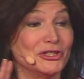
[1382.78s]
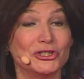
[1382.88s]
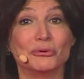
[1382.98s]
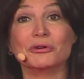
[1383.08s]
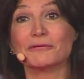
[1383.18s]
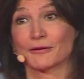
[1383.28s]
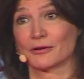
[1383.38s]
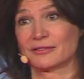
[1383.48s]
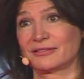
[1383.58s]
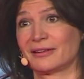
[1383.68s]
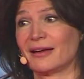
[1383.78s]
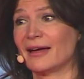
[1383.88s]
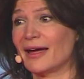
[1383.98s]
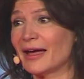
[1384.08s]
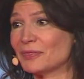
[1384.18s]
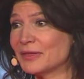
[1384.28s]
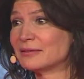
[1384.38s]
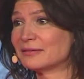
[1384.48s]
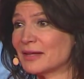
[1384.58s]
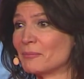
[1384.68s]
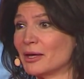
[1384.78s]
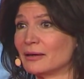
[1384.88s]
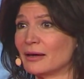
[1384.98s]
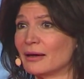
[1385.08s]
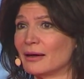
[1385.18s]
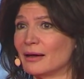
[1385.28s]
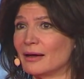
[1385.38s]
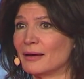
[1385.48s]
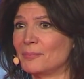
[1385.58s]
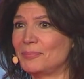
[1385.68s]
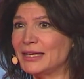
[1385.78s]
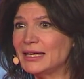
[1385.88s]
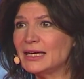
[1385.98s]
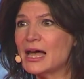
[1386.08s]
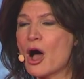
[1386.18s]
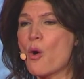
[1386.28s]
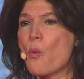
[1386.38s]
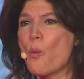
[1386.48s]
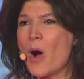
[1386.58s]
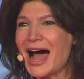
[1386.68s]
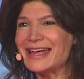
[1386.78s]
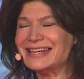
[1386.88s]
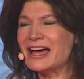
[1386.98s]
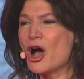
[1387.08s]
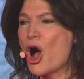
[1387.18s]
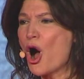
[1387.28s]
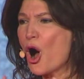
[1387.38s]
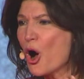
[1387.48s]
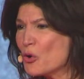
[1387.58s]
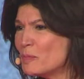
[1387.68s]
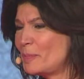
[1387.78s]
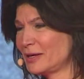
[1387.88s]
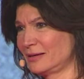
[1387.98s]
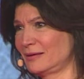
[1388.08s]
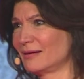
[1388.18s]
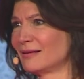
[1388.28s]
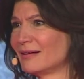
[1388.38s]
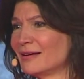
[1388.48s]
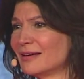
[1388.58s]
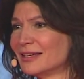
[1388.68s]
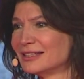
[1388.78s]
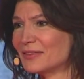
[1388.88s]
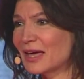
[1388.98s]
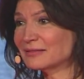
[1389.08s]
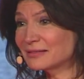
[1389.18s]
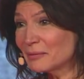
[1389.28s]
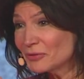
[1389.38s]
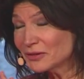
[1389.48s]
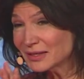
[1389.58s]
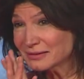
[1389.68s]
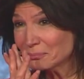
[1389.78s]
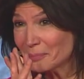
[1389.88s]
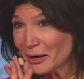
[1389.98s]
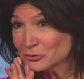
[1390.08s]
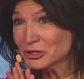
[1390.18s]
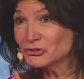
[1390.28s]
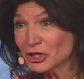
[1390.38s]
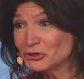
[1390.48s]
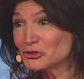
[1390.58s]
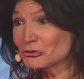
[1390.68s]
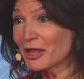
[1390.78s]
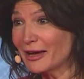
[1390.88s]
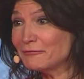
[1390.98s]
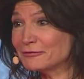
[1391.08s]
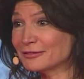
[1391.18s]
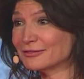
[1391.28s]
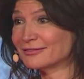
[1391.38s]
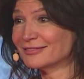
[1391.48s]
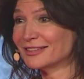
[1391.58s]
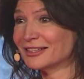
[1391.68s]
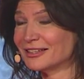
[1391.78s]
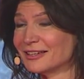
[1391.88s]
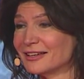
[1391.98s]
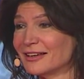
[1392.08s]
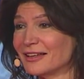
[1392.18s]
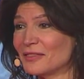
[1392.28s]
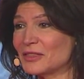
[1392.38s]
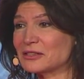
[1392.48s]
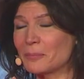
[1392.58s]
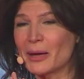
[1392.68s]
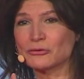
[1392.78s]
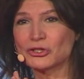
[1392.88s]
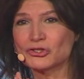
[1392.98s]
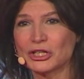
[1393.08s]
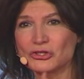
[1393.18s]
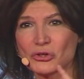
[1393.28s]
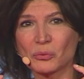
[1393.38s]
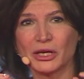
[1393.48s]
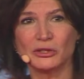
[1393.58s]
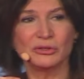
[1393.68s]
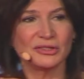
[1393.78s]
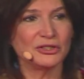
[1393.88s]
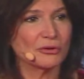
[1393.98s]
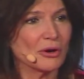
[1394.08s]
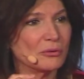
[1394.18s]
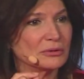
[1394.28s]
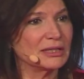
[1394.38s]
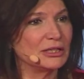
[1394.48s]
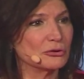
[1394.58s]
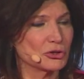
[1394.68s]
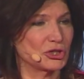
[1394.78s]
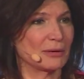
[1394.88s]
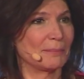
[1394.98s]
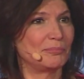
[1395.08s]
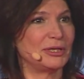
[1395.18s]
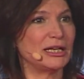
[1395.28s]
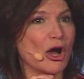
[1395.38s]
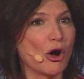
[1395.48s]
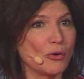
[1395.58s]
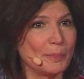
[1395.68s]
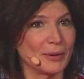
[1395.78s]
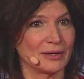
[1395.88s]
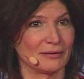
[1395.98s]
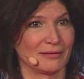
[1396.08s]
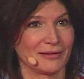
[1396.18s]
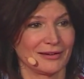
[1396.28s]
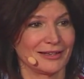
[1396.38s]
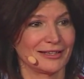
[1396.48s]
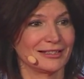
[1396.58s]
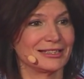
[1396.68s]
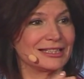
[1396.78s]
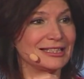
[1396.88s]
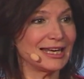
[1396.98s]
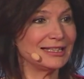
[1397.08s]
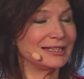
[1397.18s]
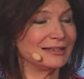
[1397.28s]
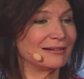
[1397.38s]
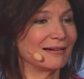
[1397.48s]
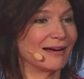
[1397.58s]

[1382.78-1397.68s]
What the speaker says: universe at this summit. Be wide open to that something that's about to change your life, that's about to change the way you see your own leadership. Be open to taking